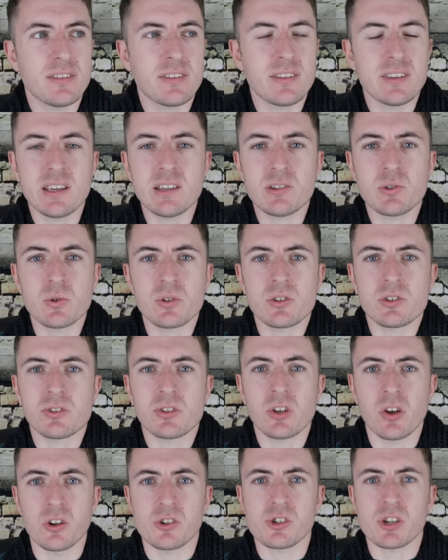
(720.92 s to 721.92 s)
This was
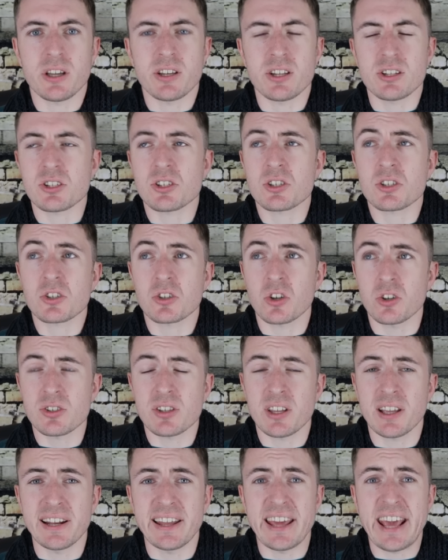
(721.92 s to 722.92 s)
such a
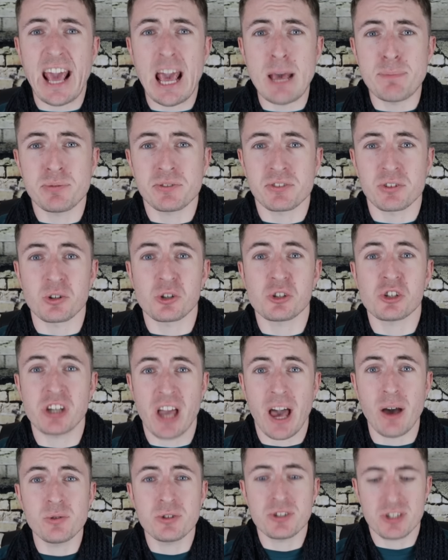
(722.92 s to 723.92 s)
disgustingly hipster
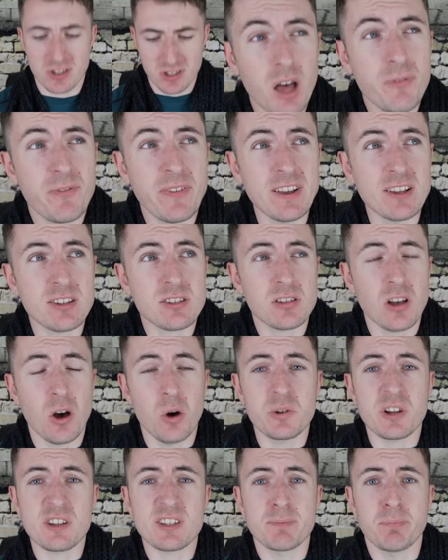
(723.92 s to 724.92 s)
shout. I feel
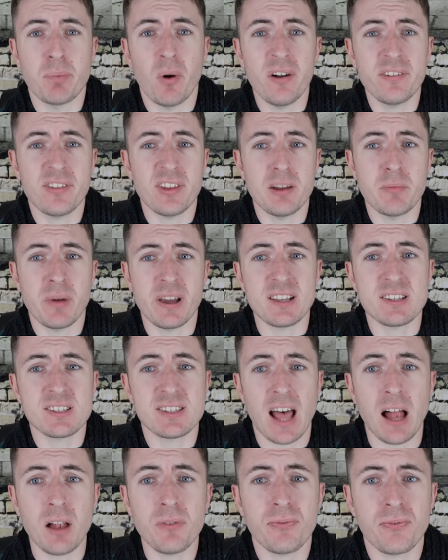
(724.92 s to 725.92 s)
so disappointed in
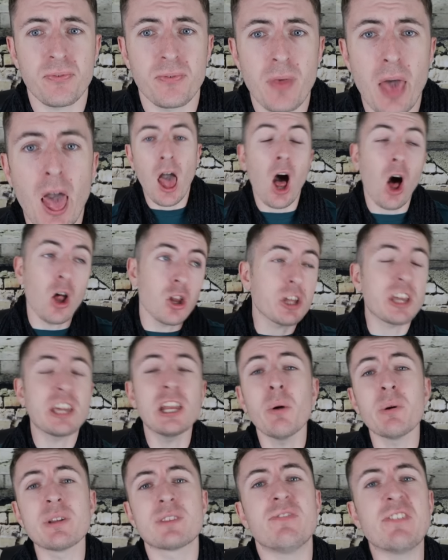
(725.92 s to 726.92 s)
myself. Although, you
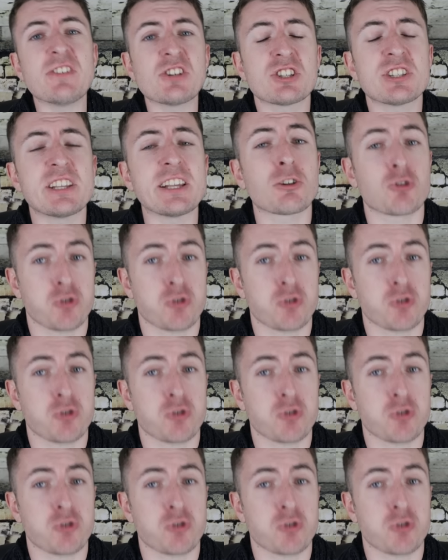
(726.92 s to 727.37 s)
know what's viciously